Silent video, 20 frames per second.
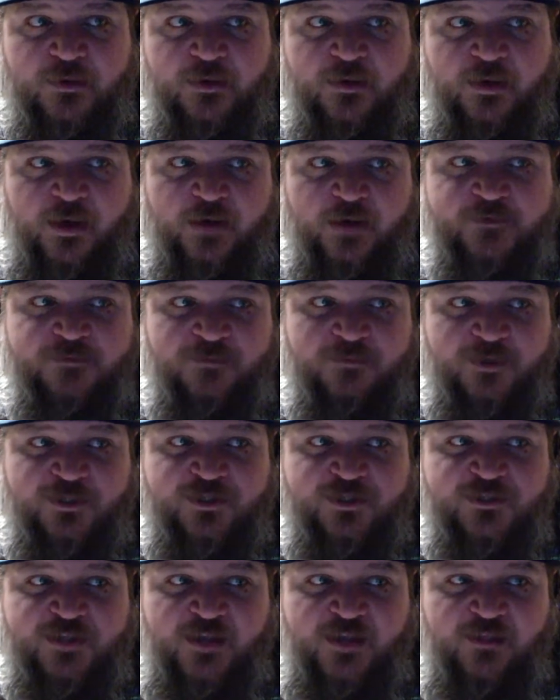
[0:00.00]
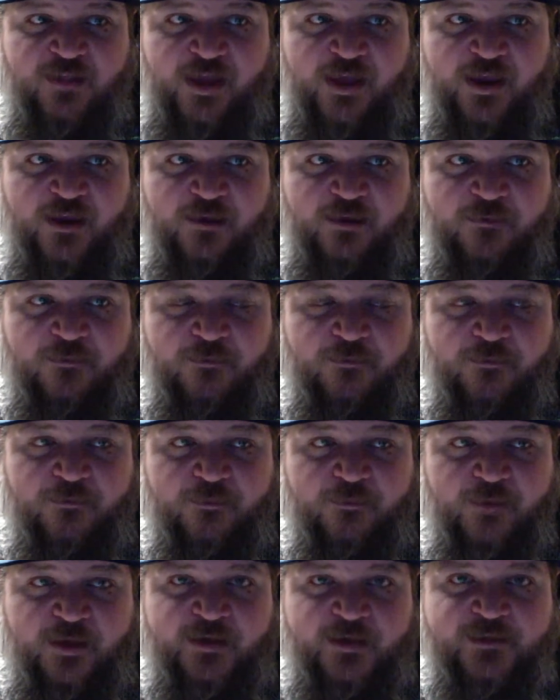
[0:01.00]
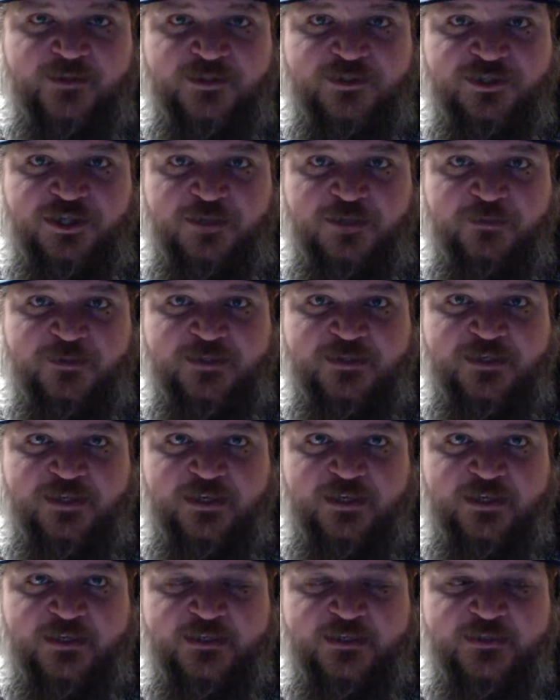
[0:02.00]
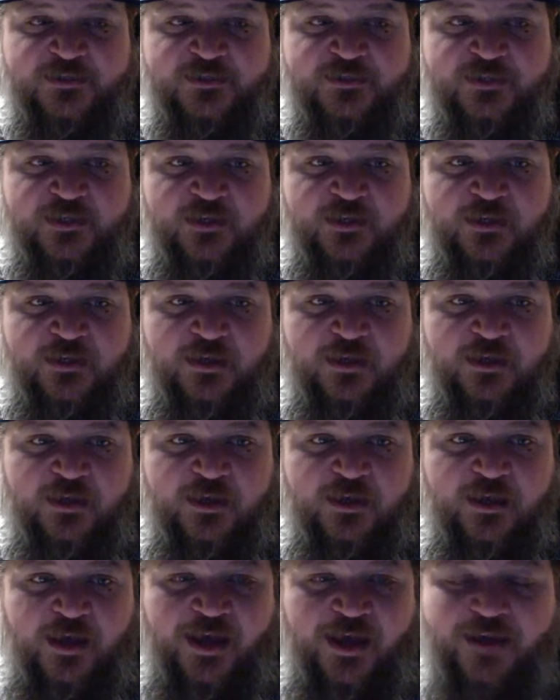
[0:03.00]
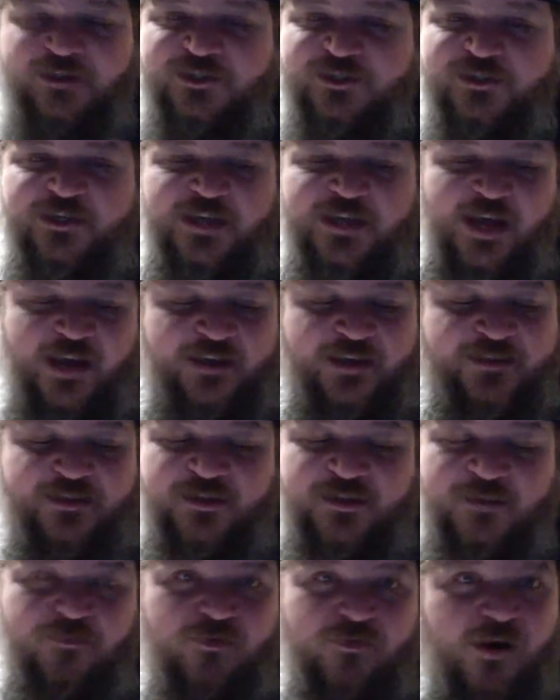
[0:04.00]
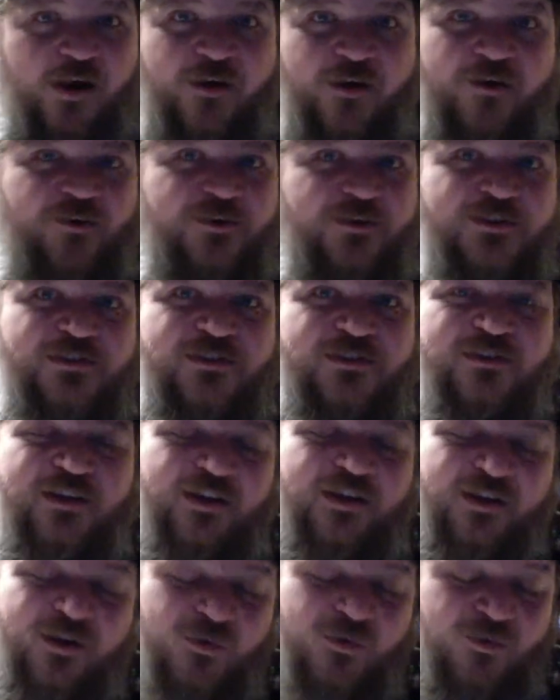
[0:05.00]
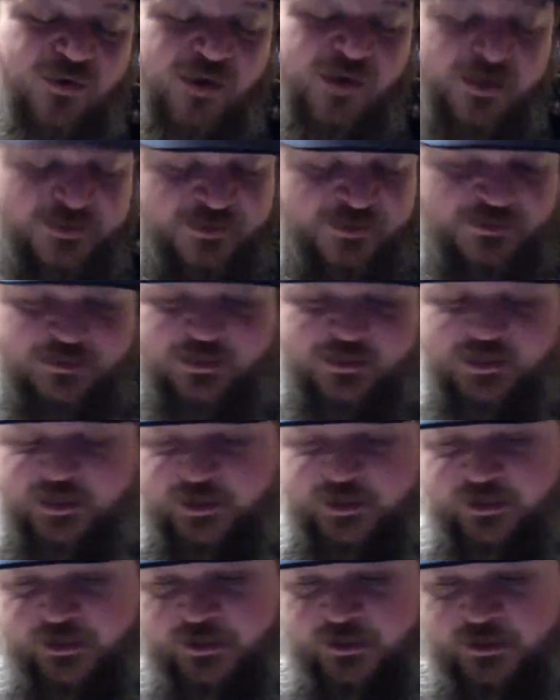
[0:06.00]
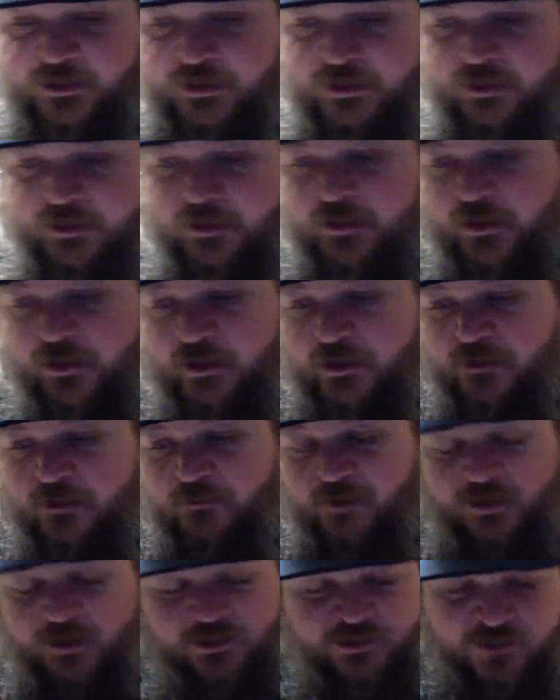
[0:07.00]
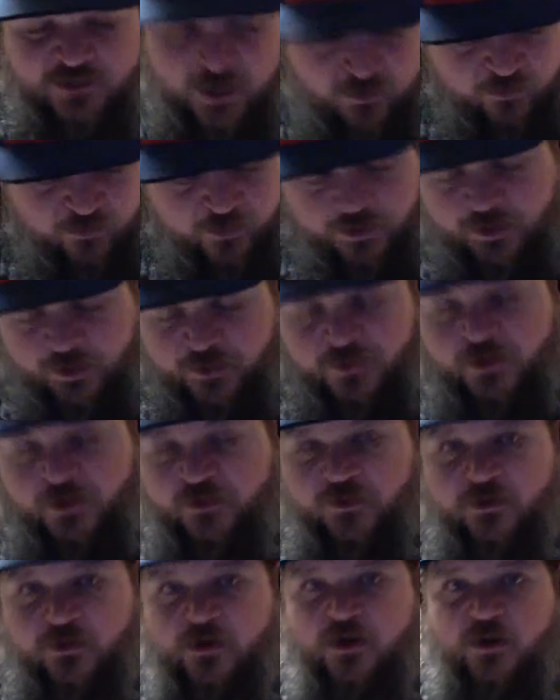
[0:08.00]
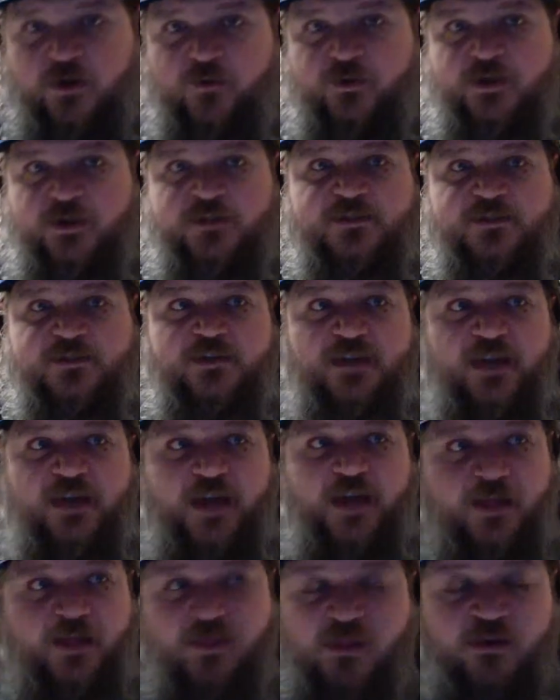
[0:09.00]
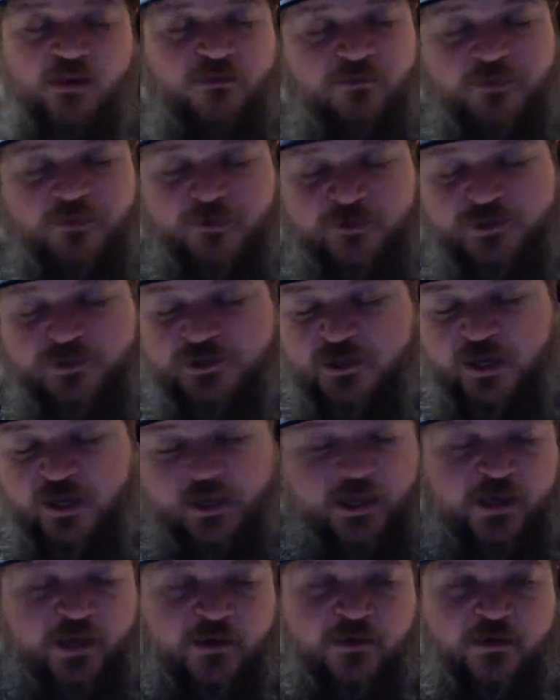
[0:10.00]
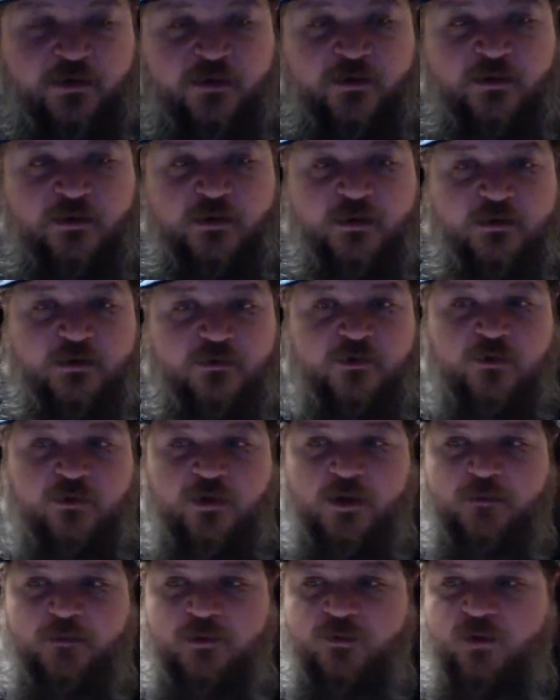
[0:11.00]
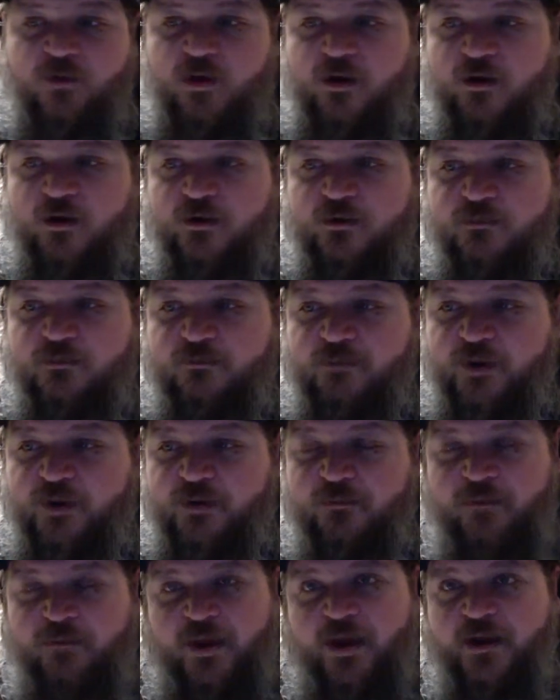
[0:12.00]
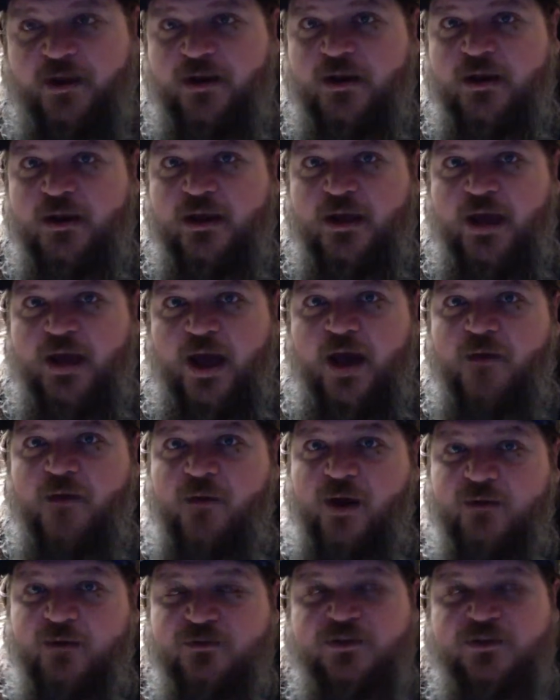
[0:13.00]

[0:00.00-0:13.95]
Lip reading: As much as I like him and as cheap as he is, just Giannis and LeBron are just going to go nuts today. I really think they're going to go nuts today. I love Vooch. Again, don't get me wrong. But, man, I was